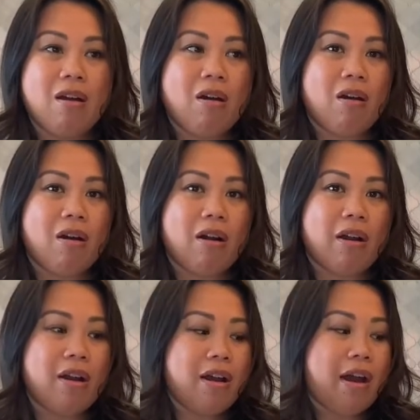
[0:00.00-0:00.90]

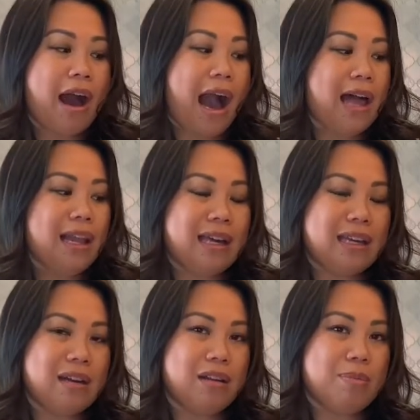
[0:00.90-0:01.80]
or I like
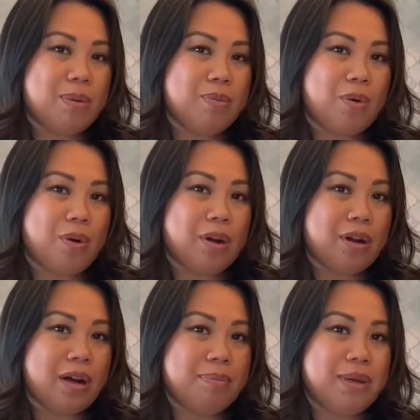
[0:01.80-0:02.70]
it a little bit more
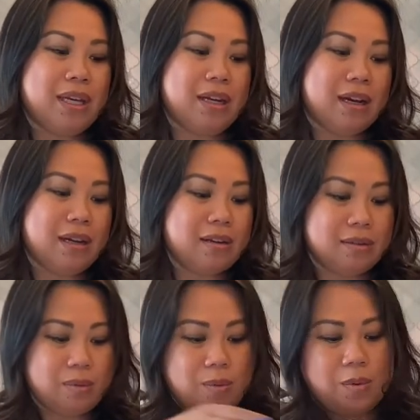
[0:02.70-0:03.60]
peanut
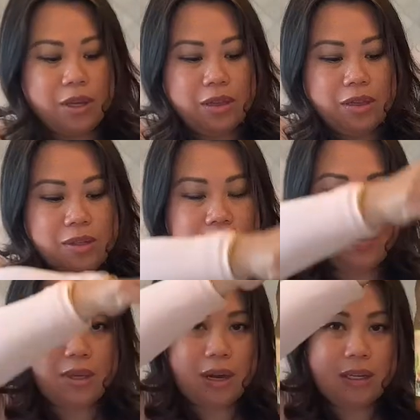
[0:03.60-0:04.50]
with the
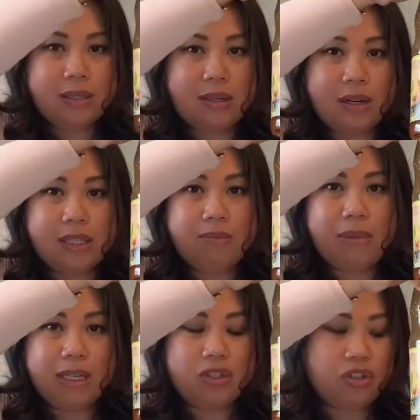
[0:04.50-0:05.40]
sukiyaki sauce
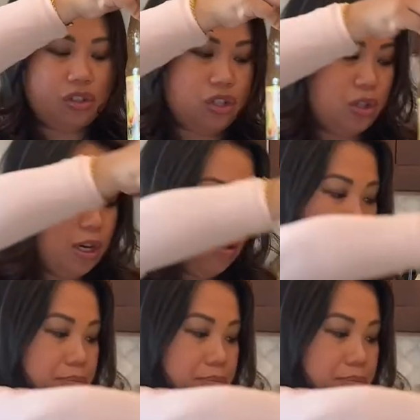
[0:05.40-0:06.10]
mixture together.